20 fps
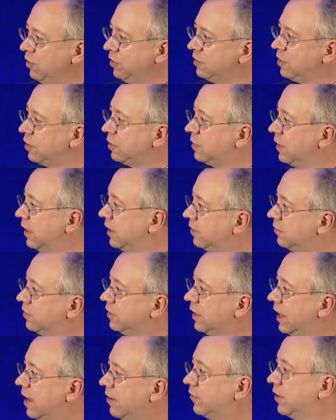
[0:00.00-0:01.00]
the state of
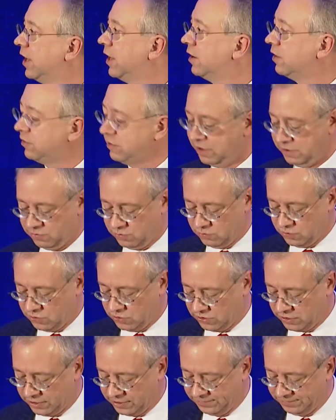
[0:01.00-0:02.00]
the Afghanistan
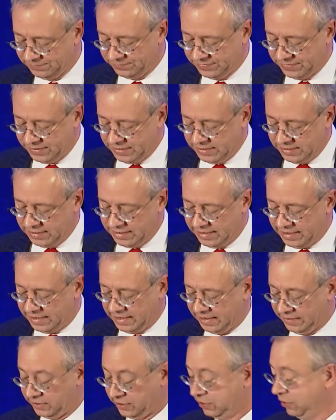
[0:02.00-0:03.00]
war
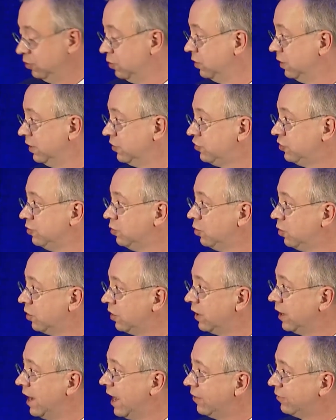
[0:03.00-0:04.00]
and the coalition
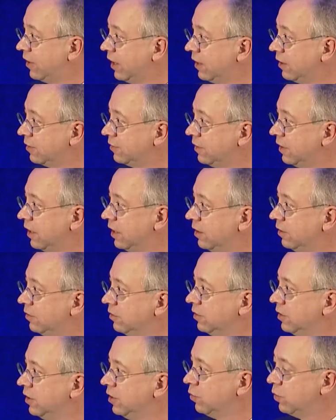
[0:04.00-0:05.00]
war in Afghanistan,
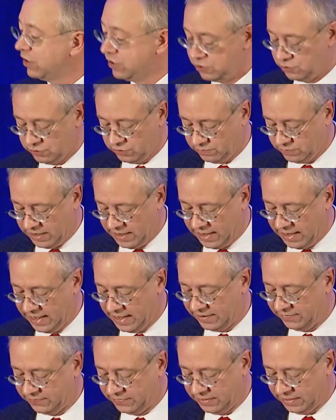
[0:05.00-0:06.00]
you know, when you
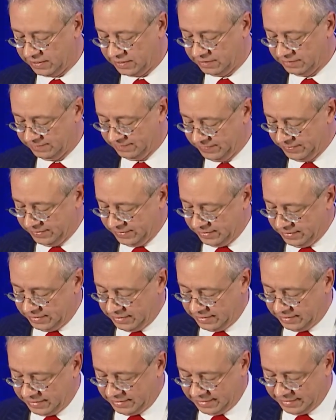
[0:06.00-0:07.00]
arrived, and
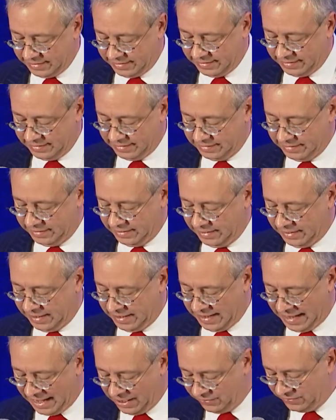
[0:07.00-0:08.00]

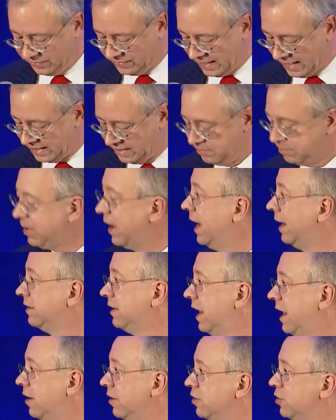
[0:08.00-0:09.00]
how did that impact
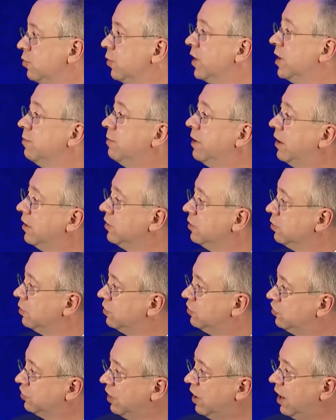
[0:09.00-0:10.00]
how you went about your
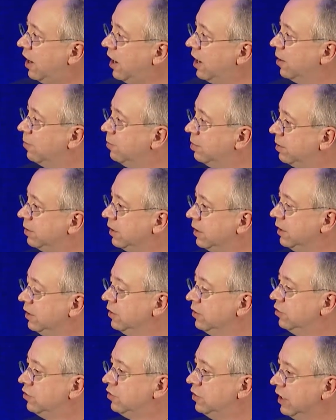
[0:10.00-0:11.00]
job
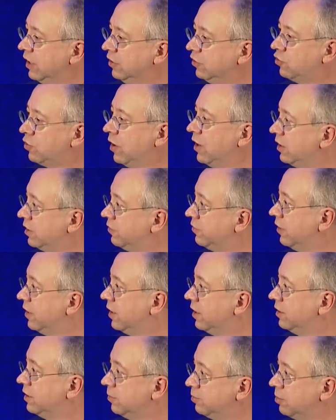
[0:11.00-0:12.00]
in trying to
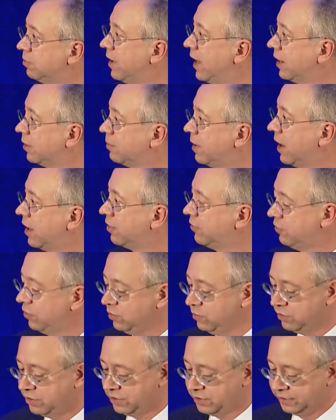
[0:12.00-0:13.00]
find a diplomatic path
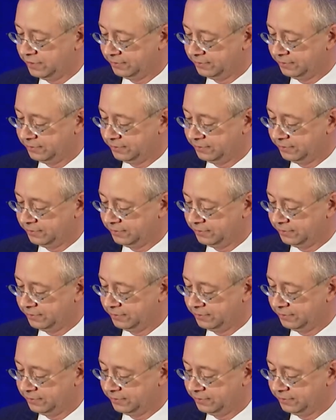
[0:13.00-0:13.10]
forward?